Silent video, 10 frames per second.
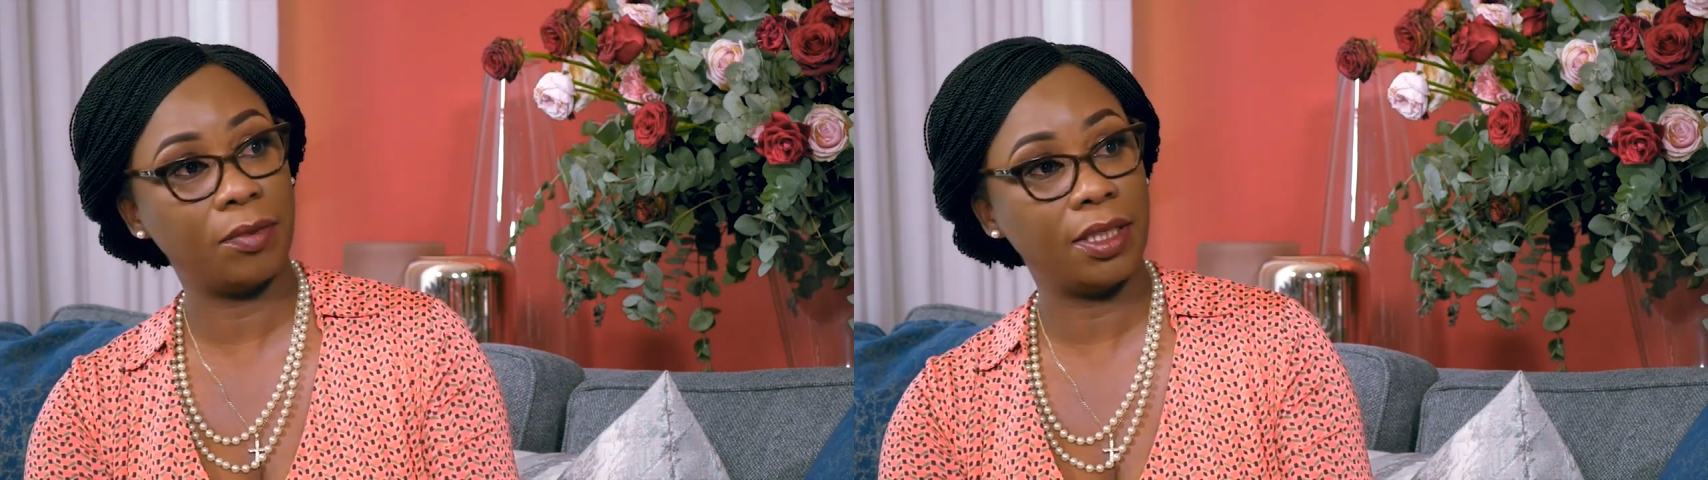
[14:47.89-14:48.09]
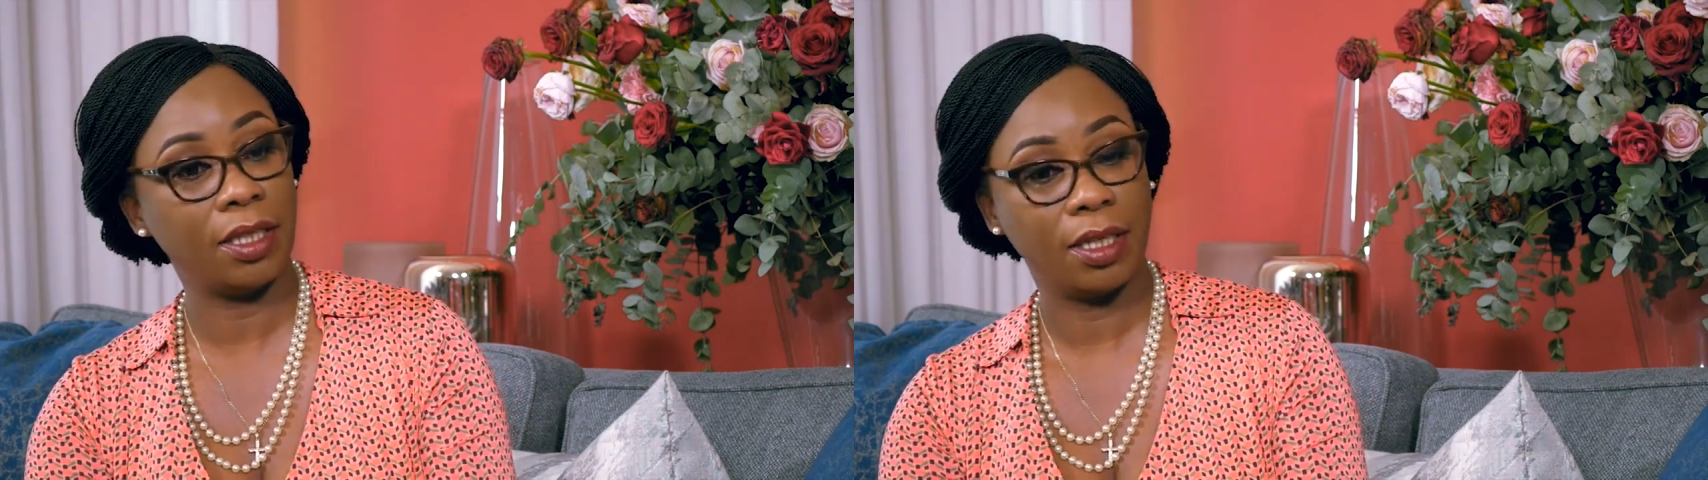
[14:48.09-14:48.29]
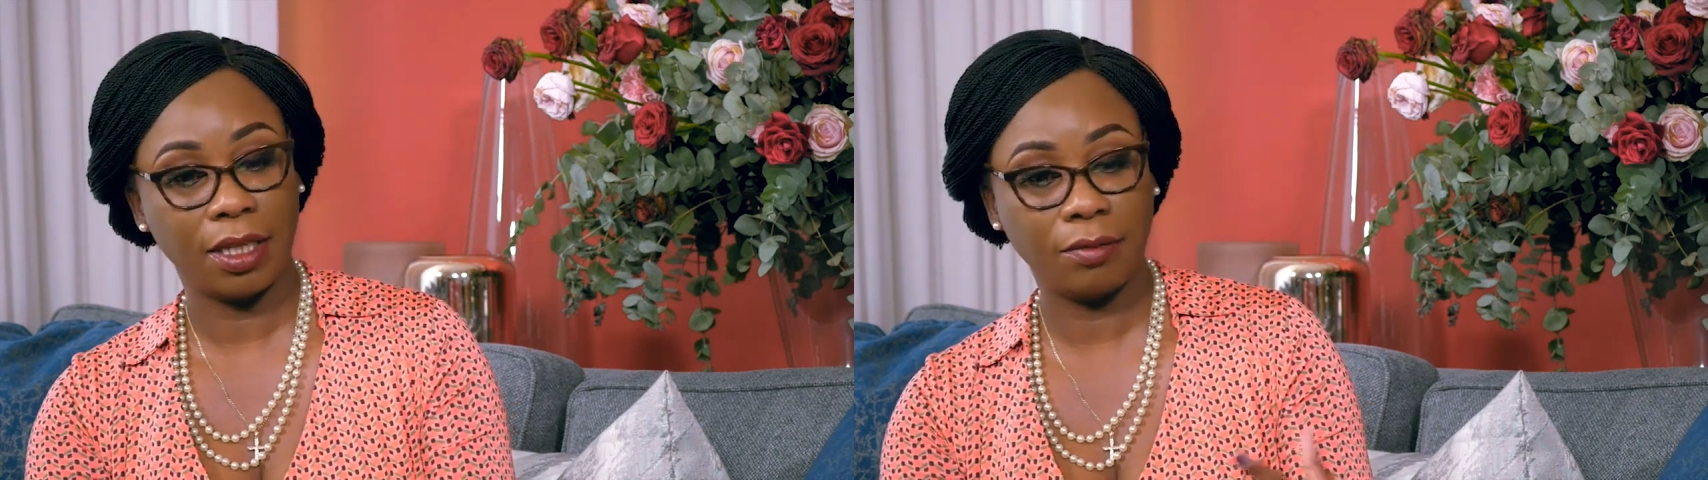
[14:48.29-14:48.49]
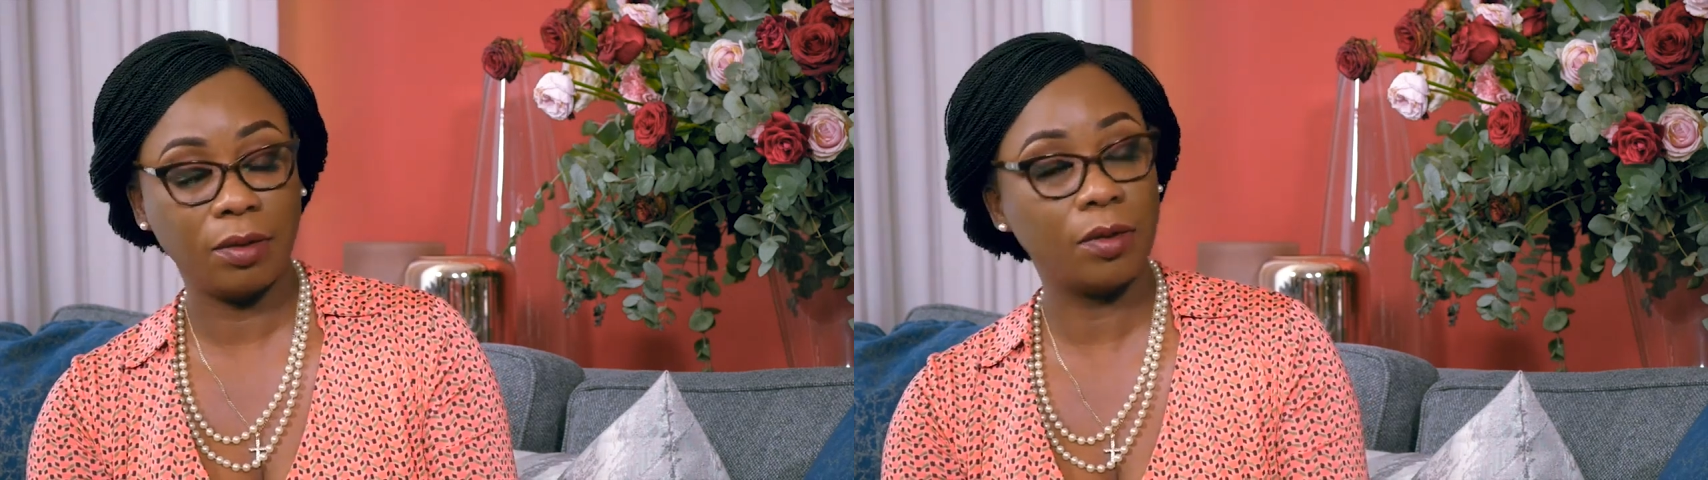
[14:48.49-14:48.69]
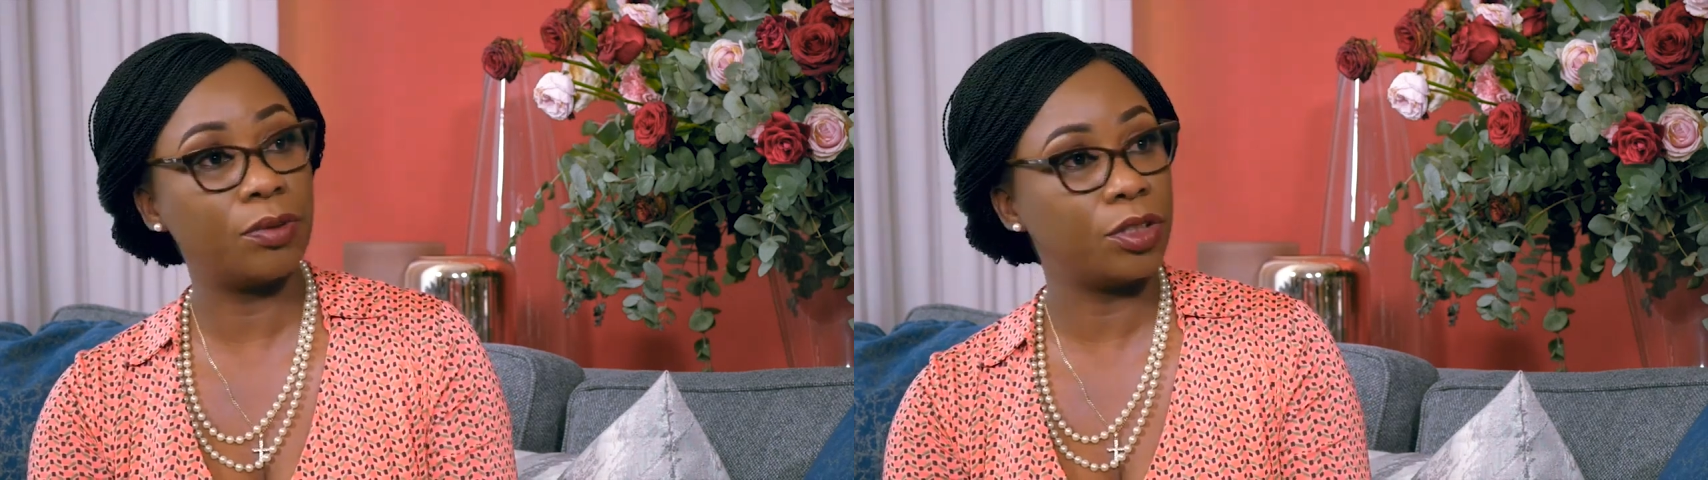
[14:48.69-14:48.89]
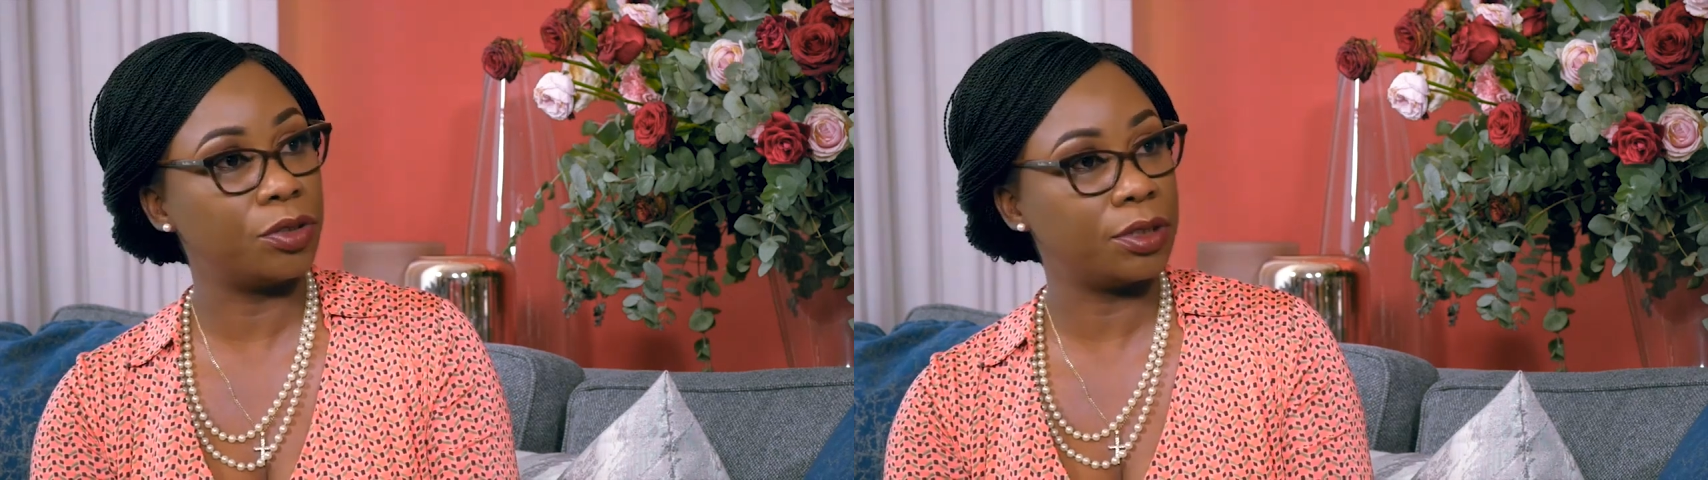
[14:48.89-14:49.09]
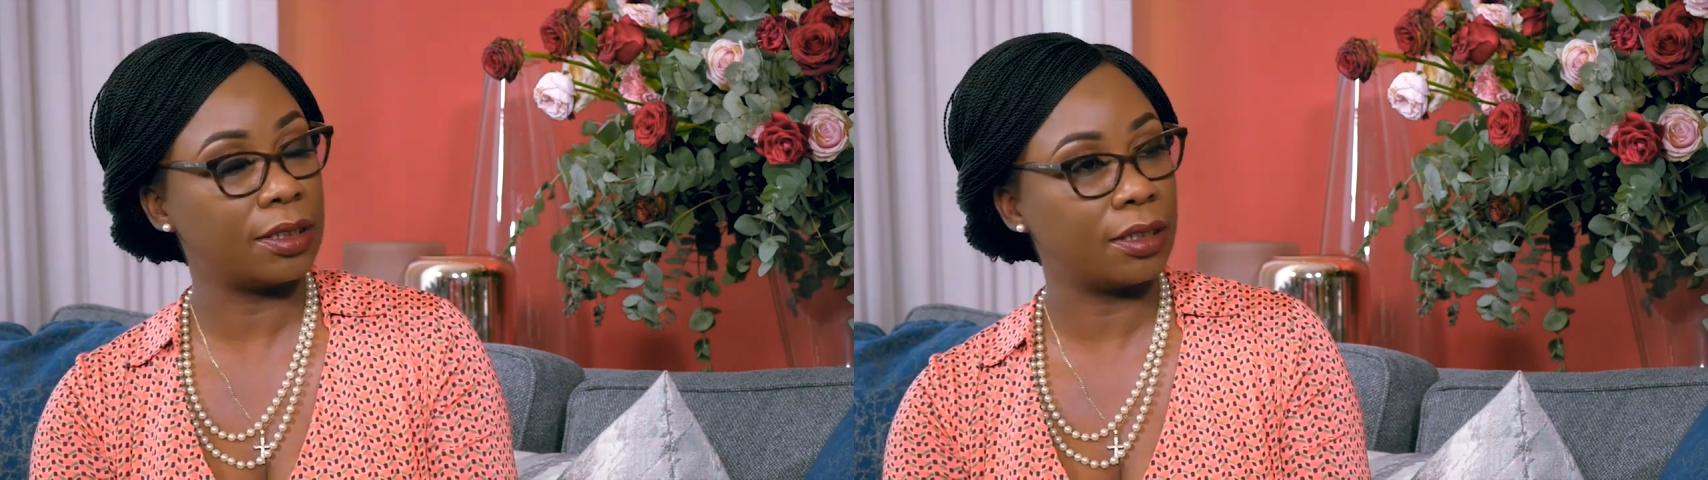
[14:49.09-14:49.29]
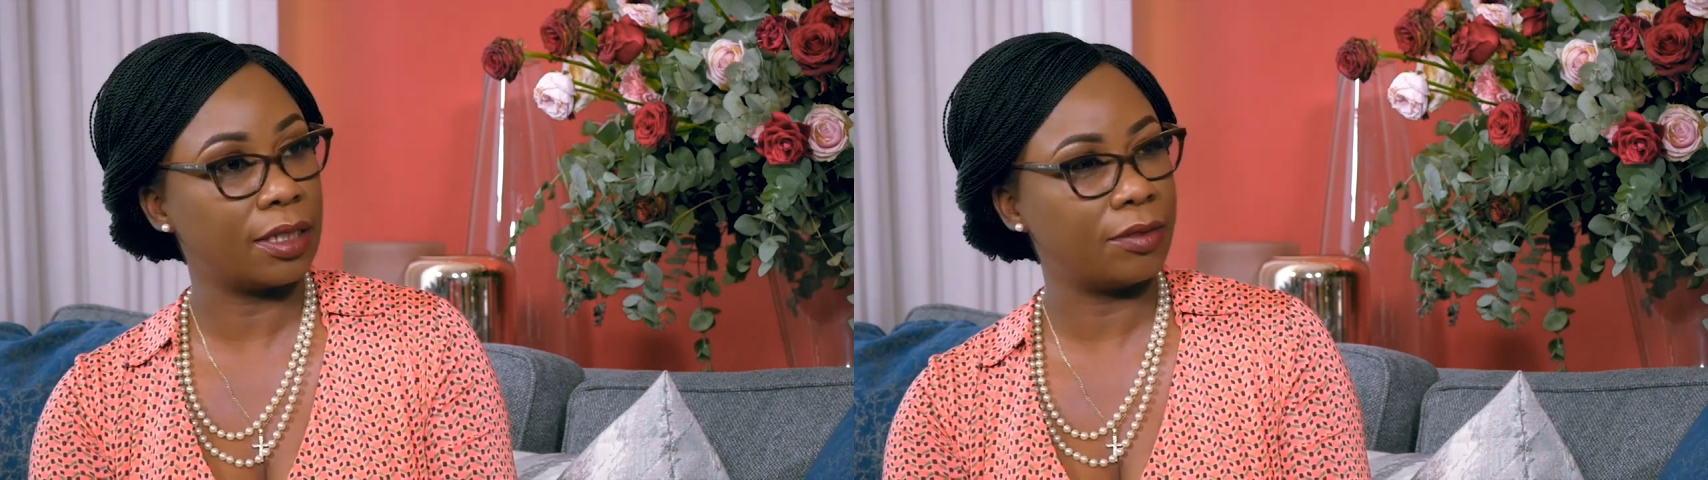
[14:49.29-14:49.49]
me, and we were
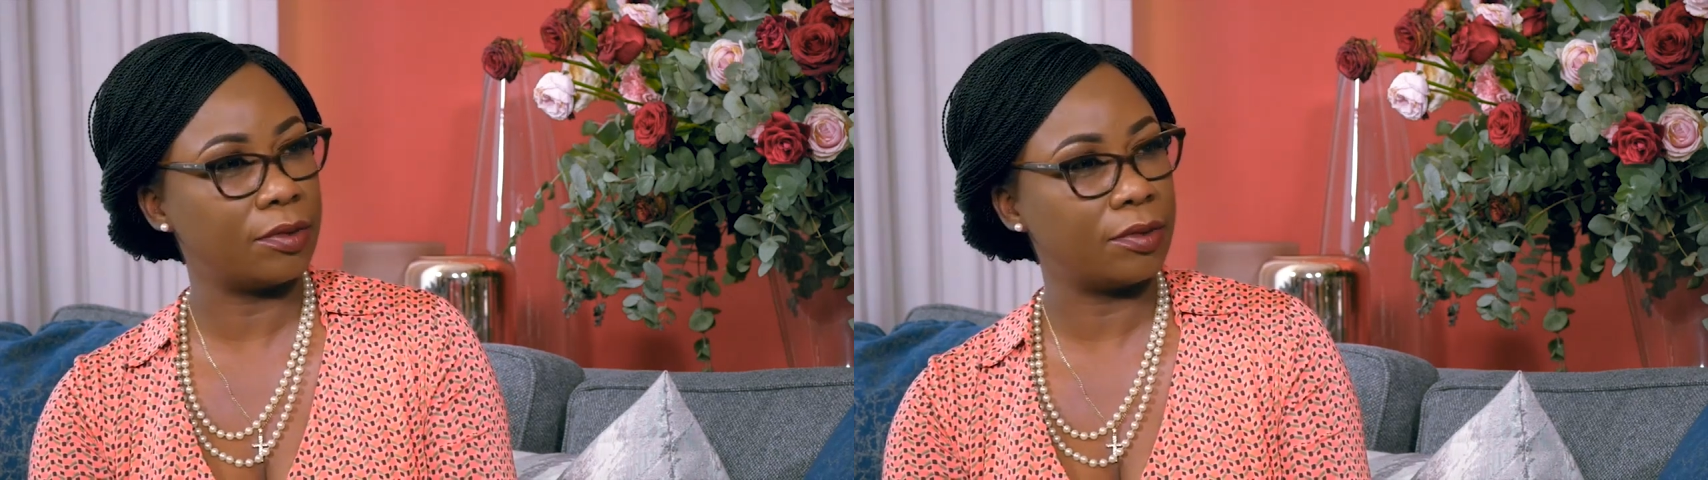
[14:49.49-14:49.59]
producing.